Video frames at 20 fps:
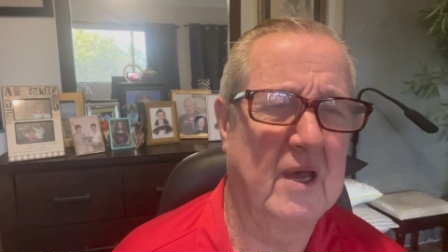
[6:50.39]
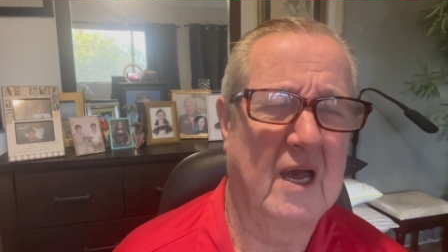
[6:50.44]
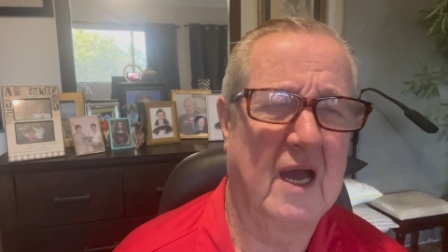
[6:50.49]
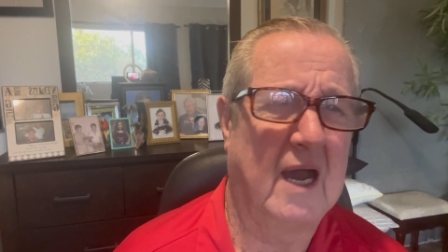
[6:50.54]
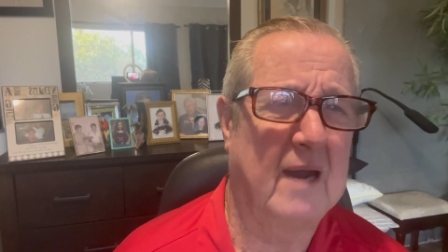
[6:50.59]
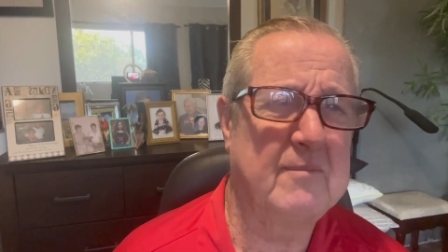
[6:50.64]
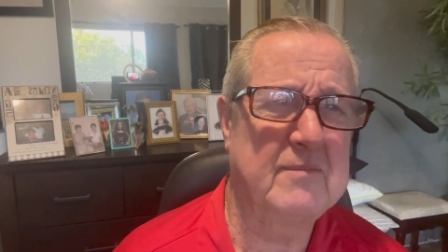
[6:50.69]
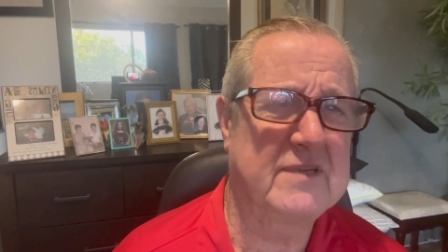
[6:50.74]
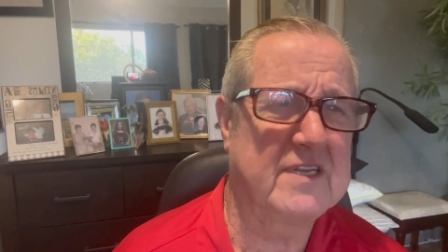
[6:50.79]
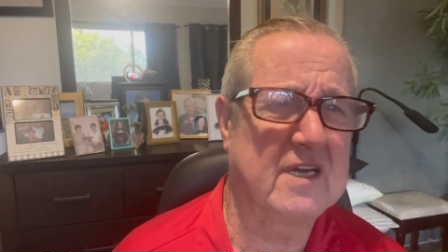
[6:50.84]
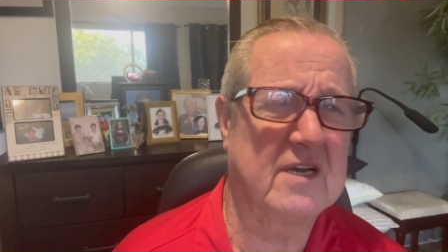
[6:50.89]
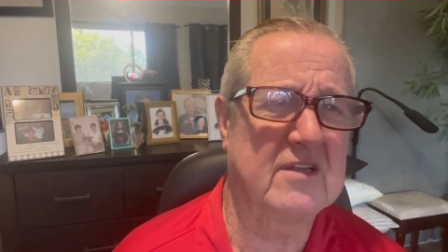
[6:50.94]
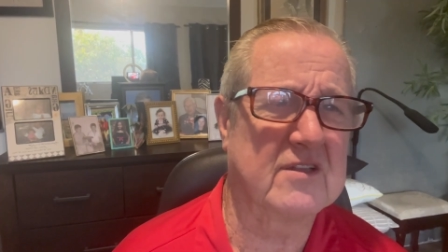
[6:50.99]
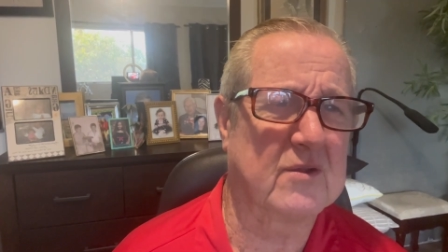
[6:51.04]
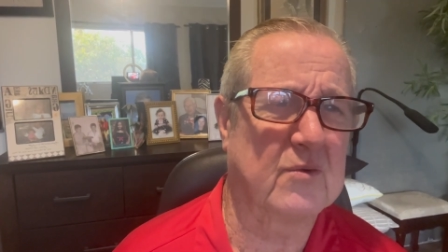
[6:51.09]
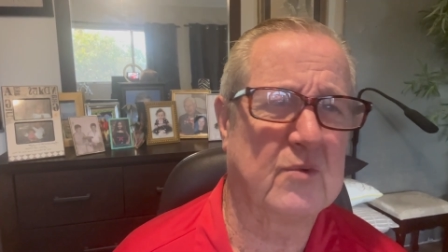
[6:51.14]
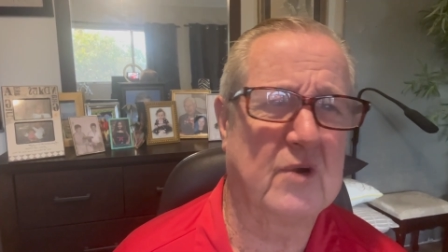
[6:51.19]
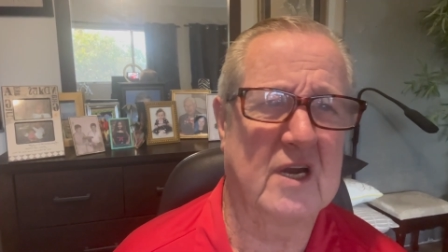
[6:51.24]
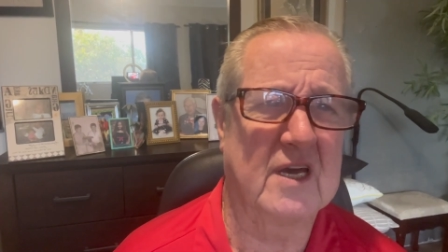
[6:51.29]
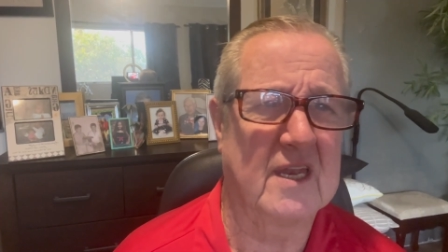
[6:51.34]
I'm telling
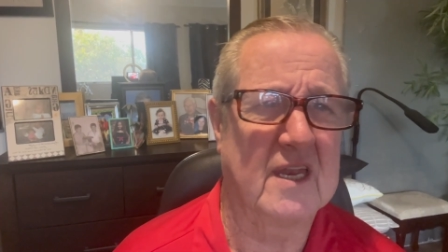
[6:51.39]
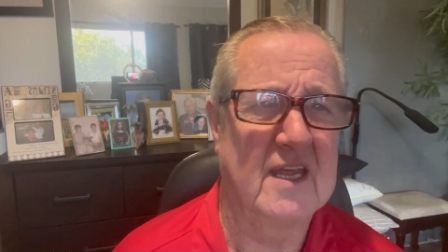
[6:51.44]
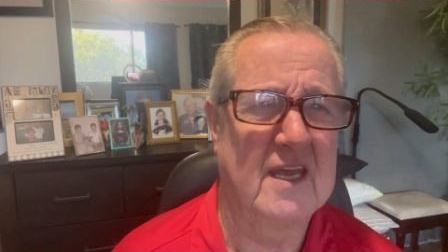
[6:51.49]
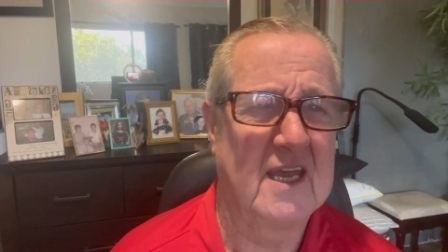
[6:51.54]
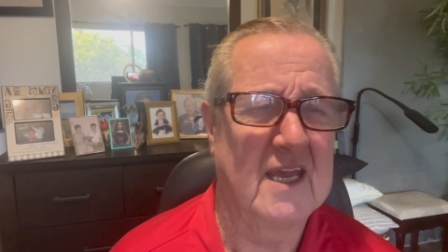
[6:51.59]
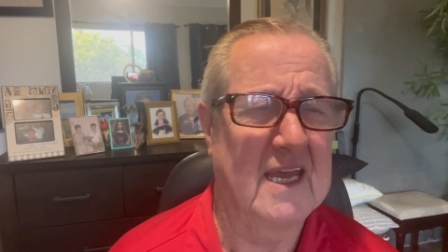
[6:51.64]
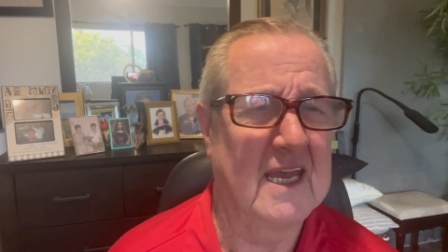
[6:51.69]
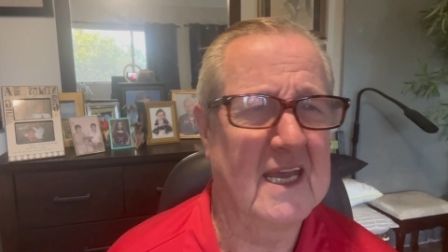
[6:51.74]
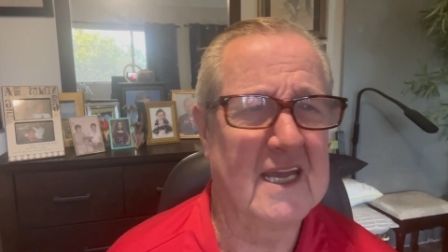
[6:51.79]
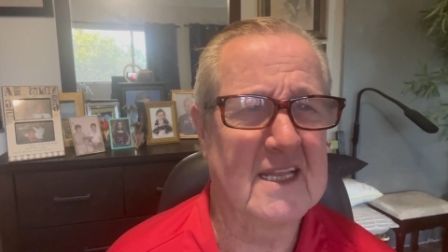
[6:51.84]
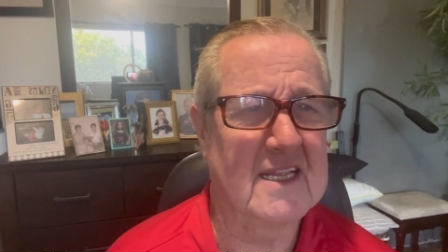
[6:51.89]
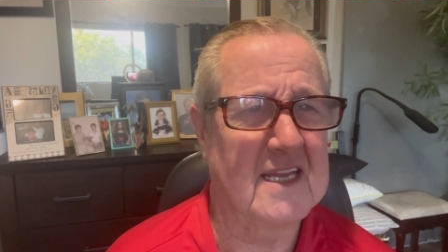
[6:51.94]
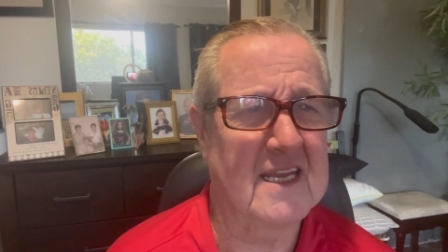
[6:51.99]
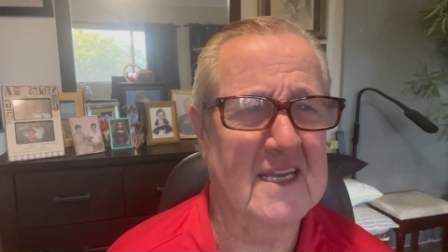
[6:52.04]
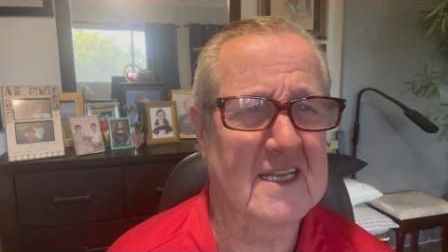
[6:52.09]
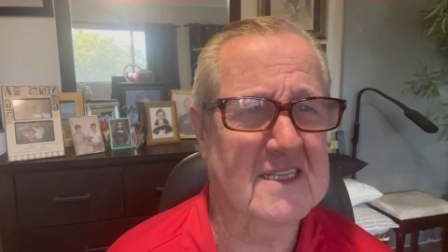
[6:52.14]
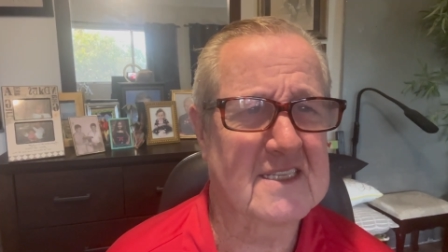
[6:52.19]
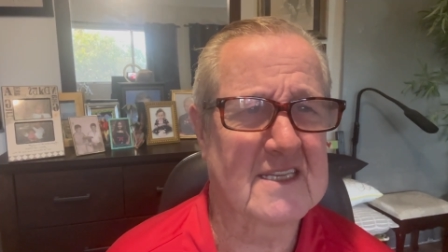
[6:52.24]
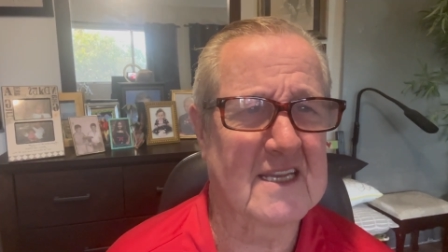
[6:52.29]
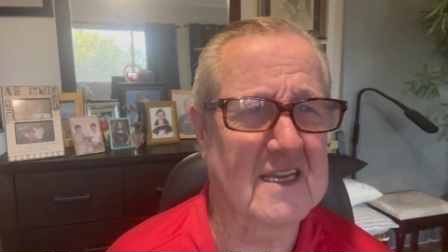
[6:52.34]
you what, it,
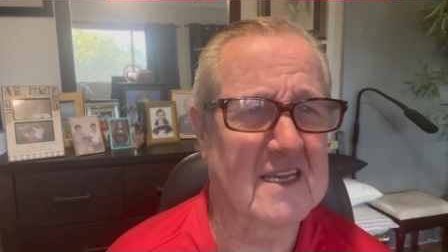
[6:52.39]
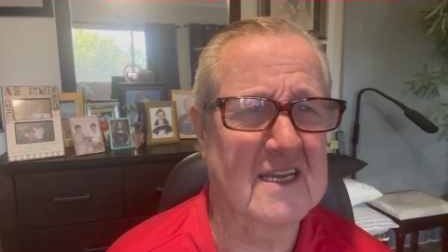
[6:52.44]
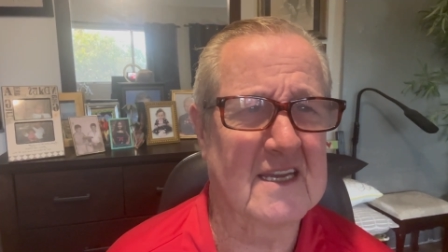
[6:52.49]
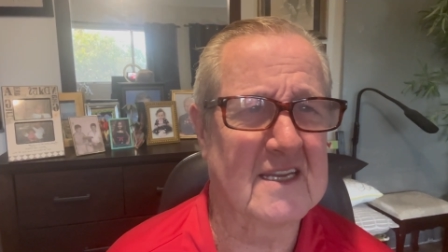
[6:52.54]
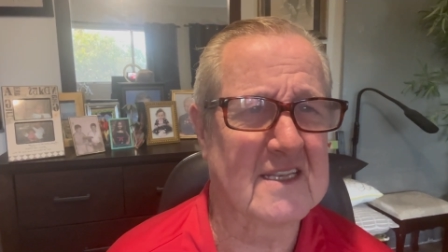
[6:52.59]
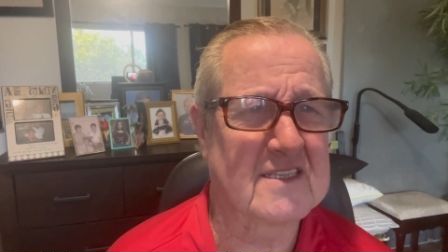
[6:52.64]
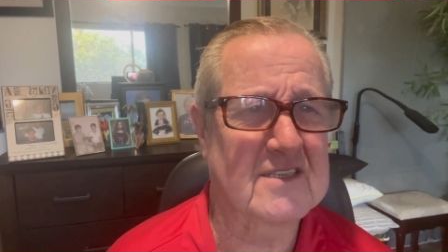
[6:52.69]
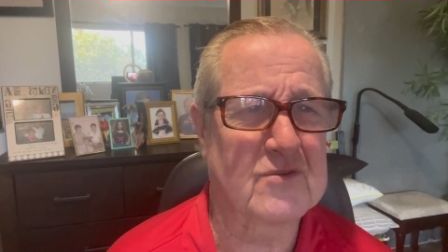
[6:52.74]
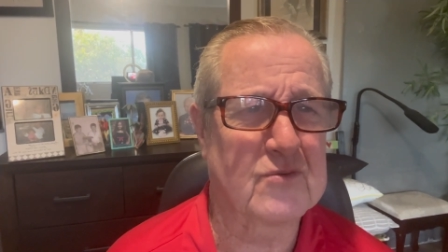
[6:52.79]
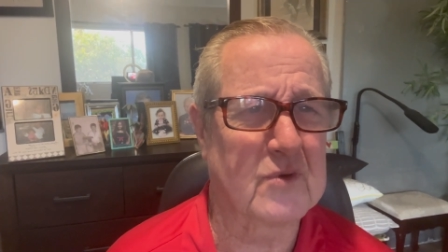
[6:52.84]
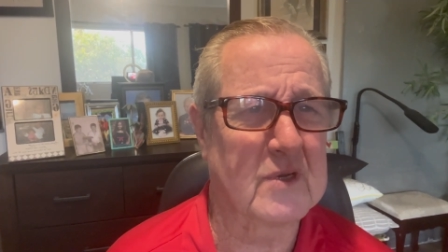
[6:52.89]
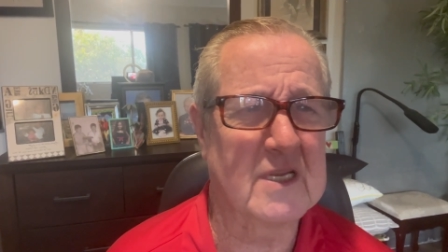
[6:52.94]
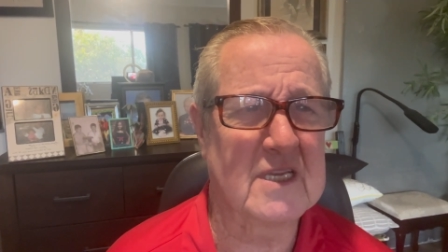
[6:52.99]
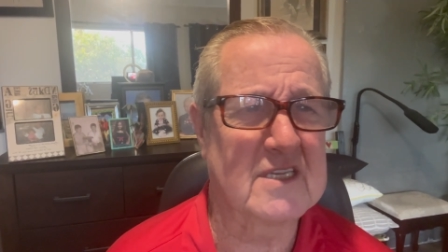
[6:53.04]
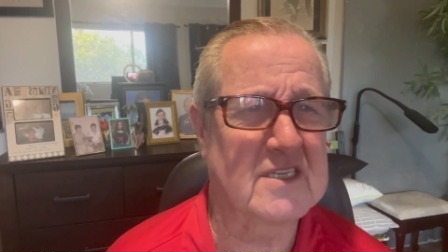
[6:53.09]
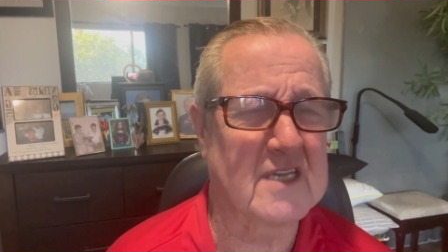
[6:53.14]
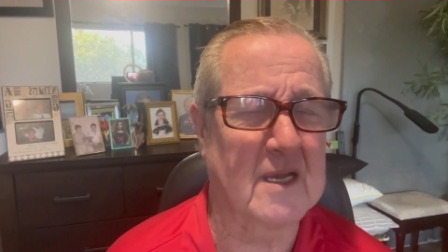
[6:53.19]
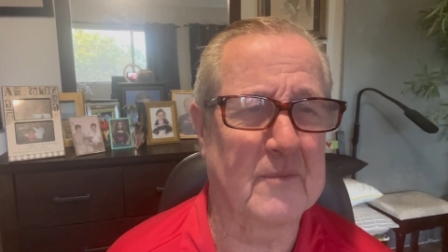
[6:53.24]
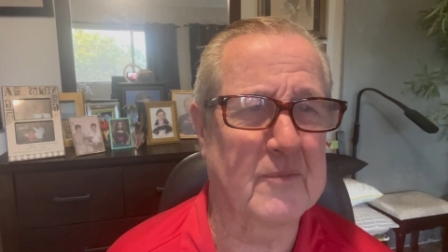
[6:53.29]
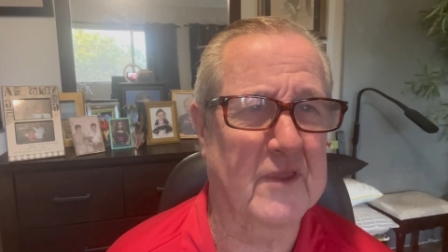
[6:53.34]
it's it's really
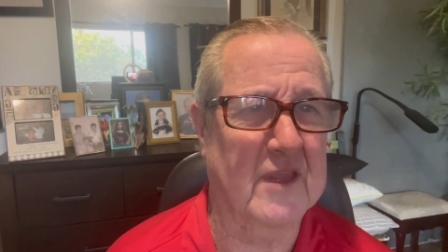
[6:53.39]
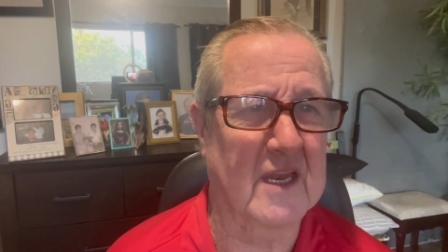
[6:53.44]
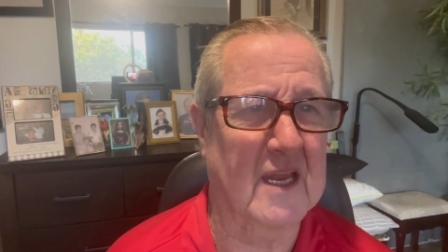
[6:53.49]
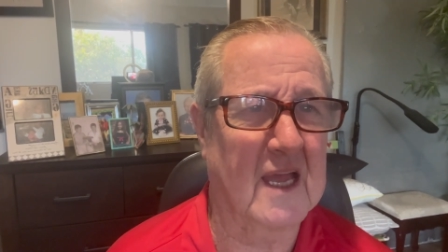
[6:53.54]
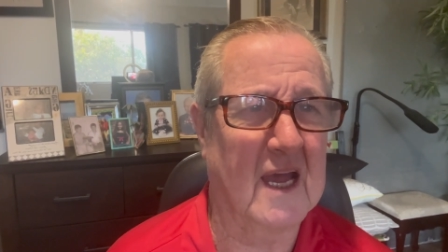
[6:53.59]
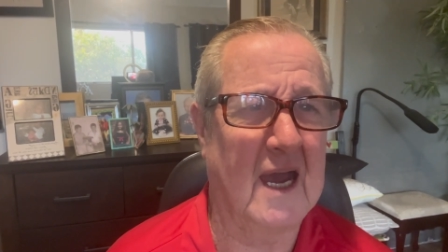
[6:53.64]
something.